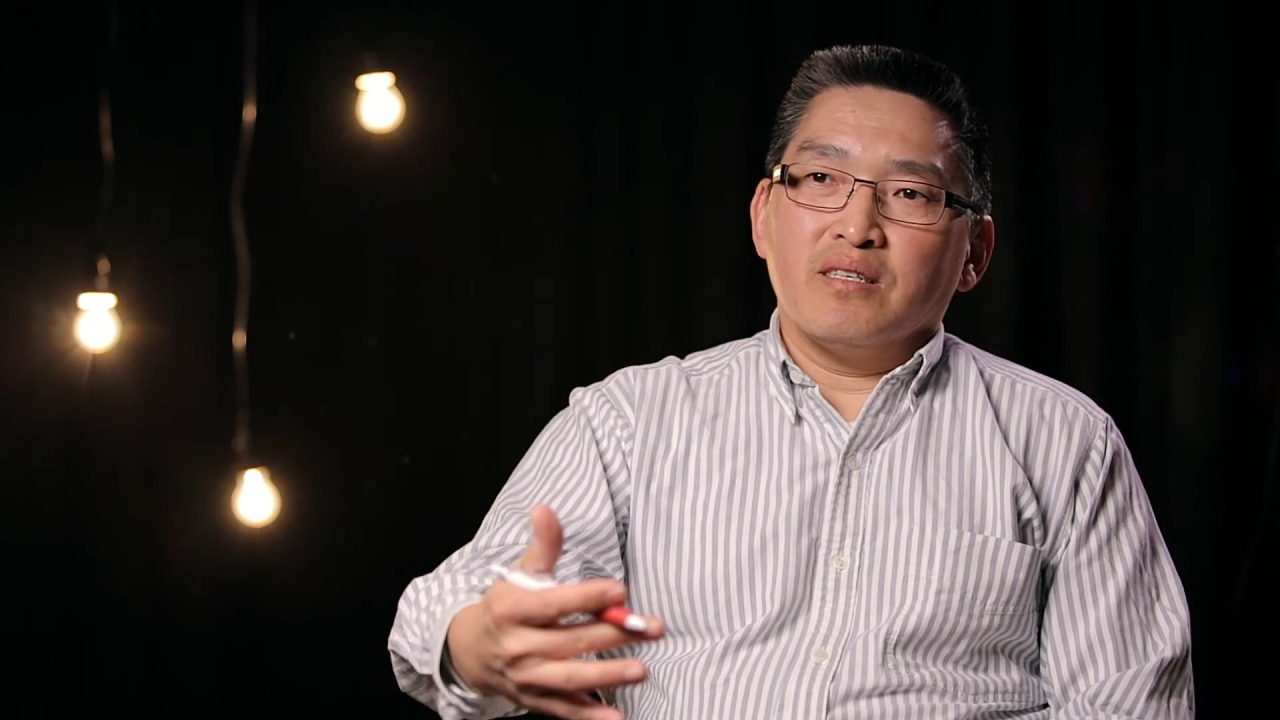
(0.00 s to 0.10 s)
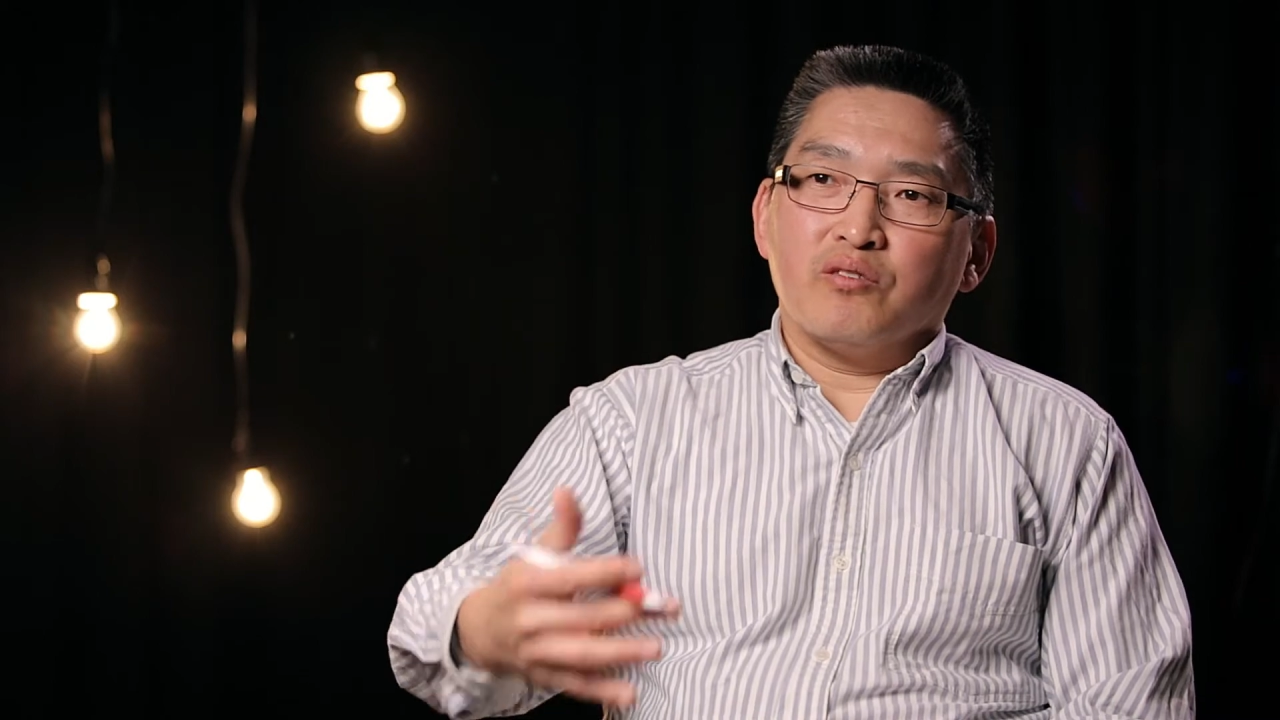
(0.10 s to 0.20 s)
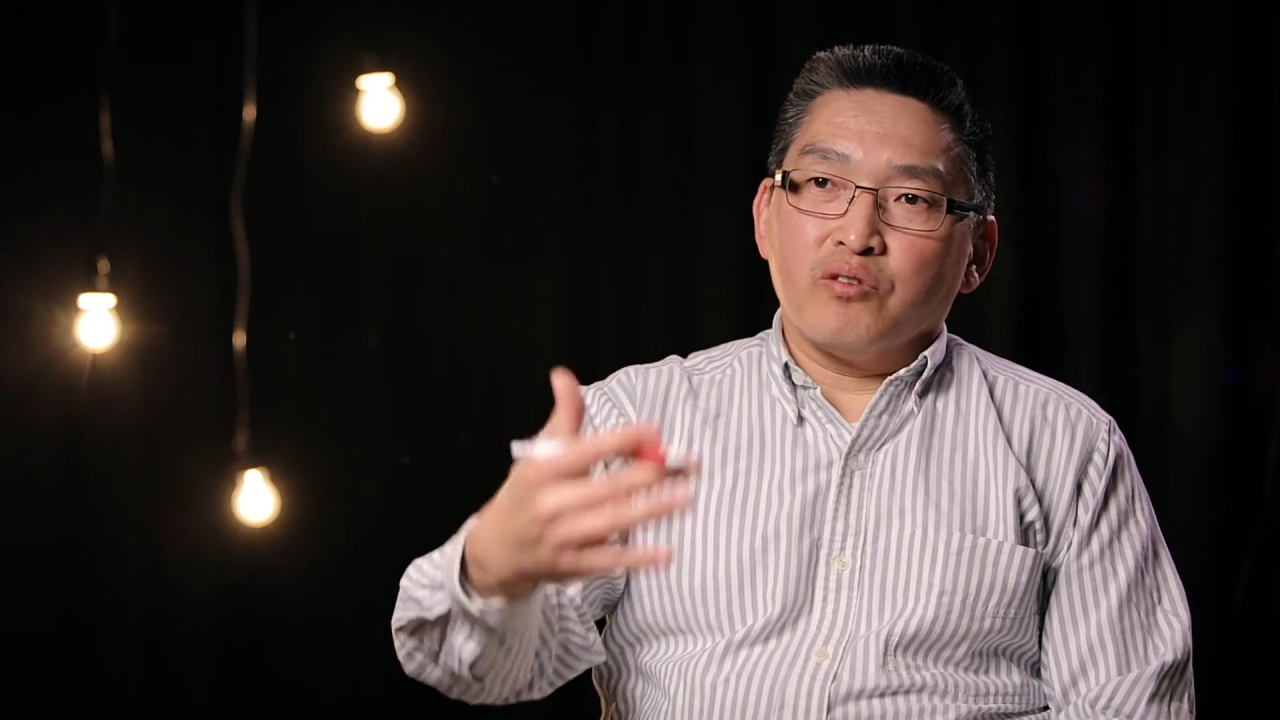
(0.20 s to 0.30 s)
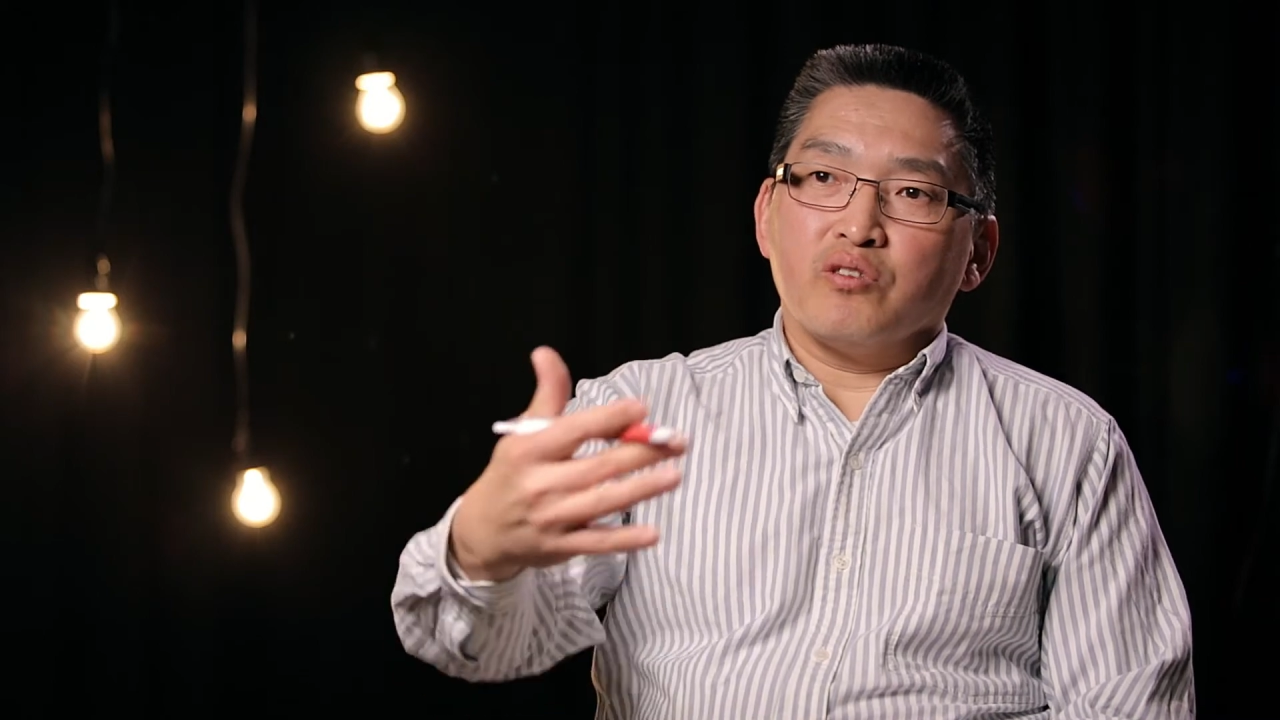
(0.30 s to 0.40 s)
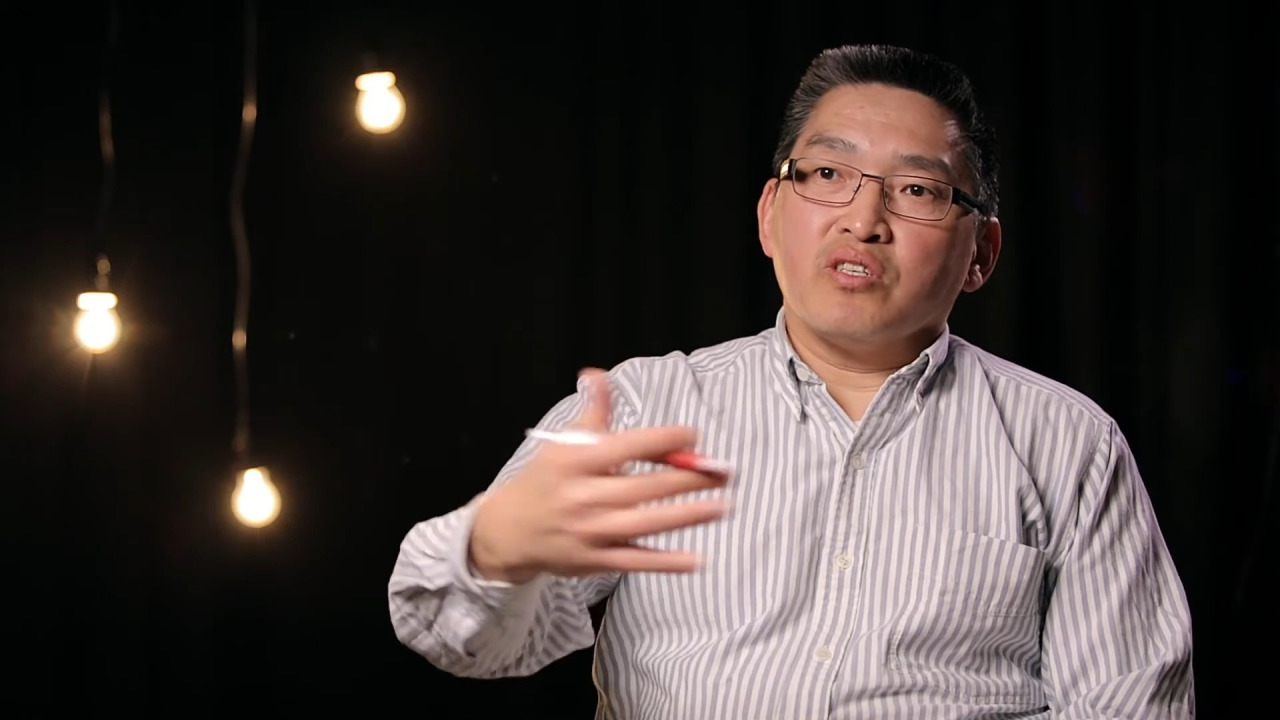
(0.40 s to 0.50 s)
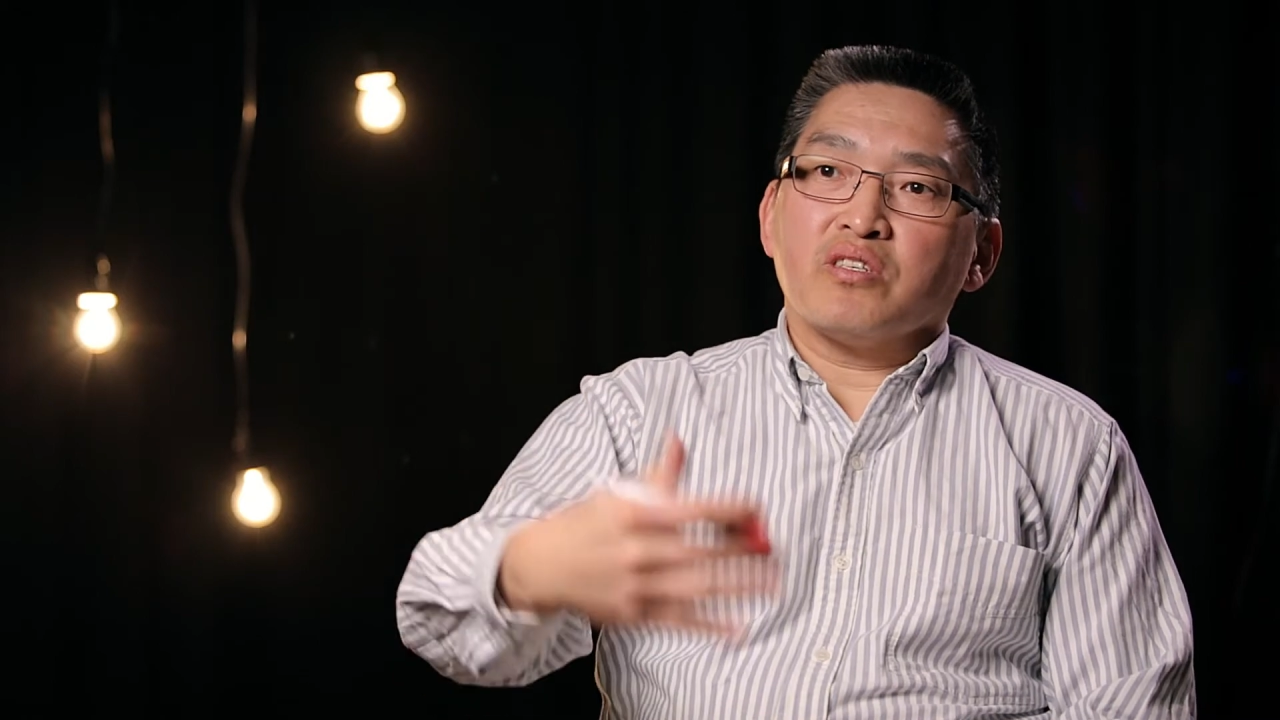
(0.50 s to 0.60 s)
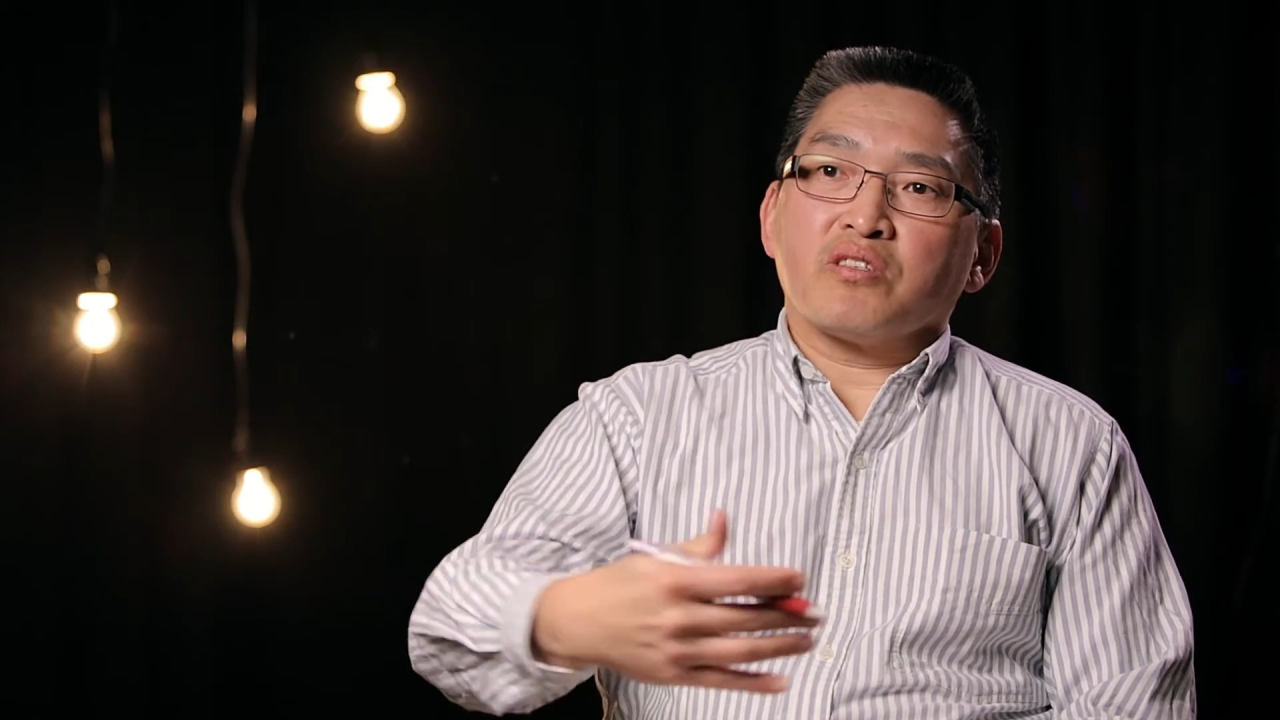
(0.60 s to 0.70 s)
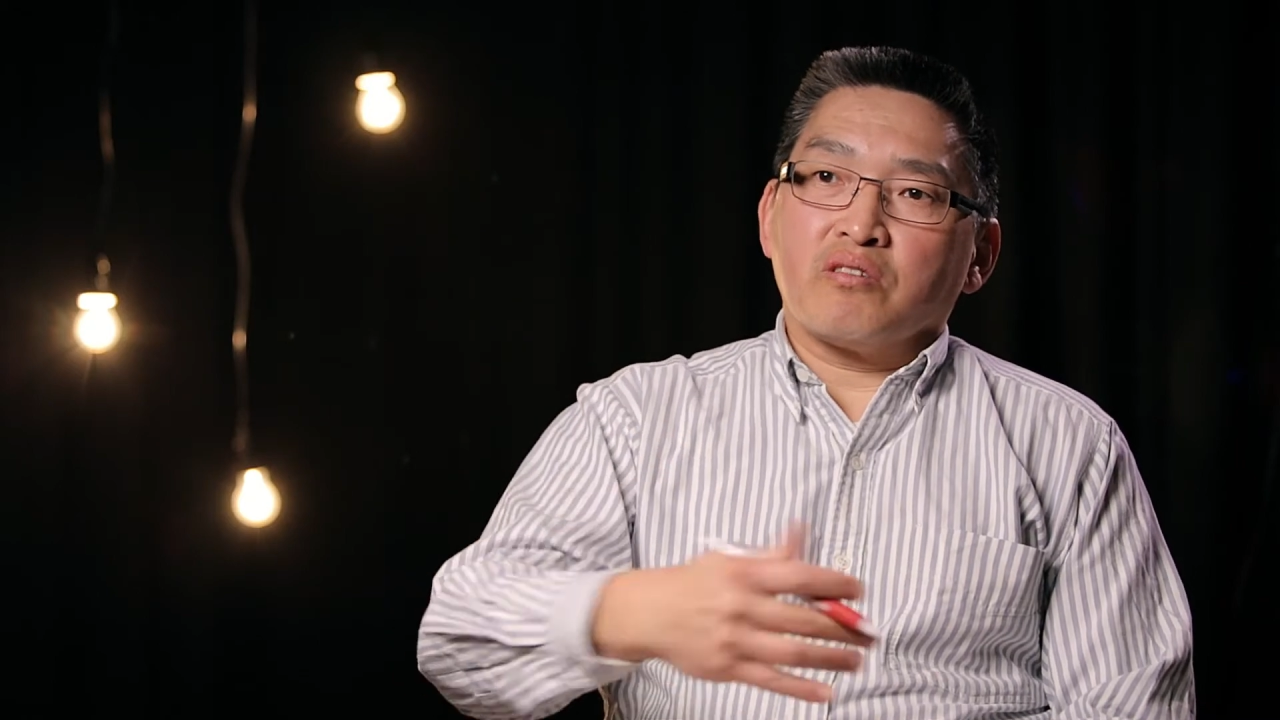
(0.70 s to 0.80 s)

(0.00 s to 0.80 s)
through Jesus